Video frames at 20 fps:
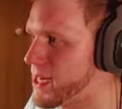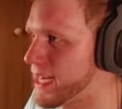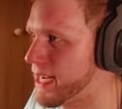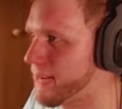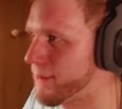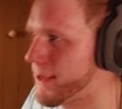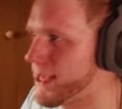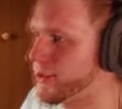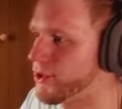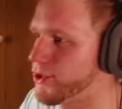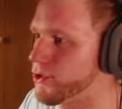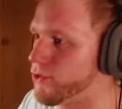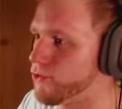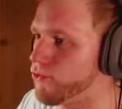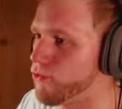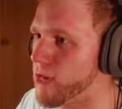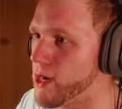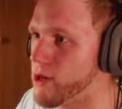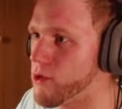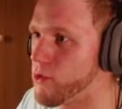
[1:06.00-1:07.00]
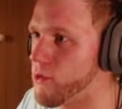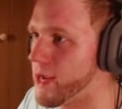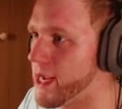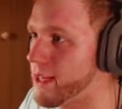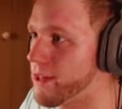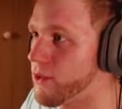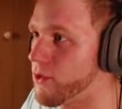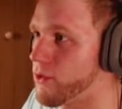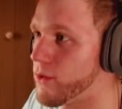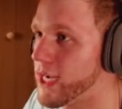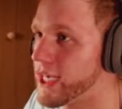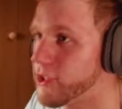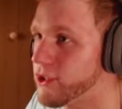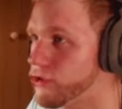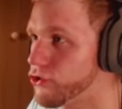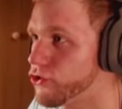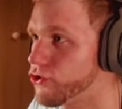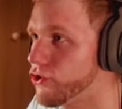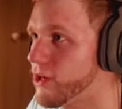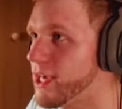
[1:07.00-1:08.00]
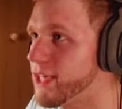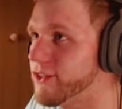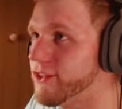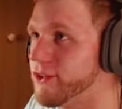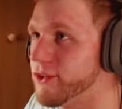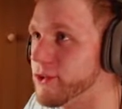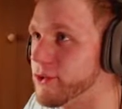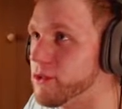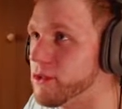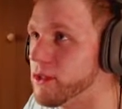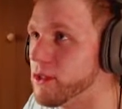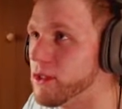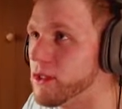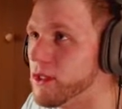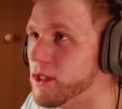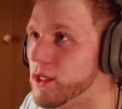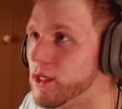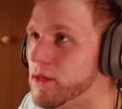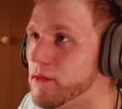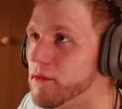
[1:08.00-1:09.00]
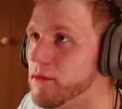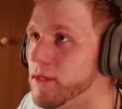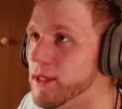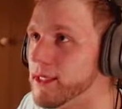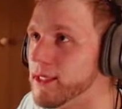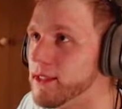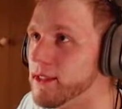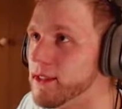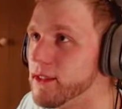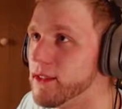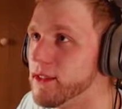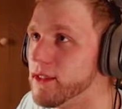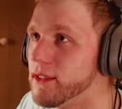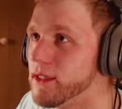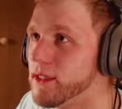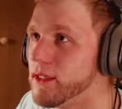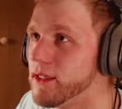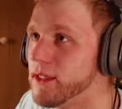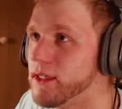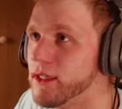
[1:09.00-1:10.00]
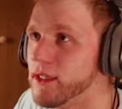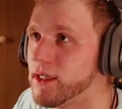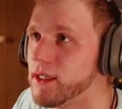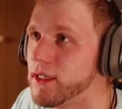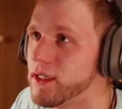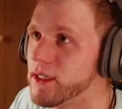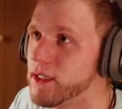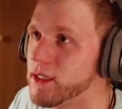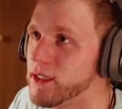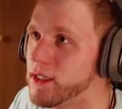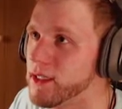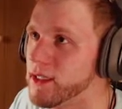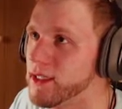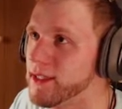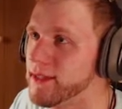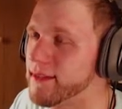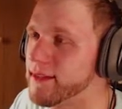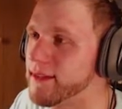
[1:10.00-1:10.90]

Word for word: not get back to you right away, though I do try to. But, let's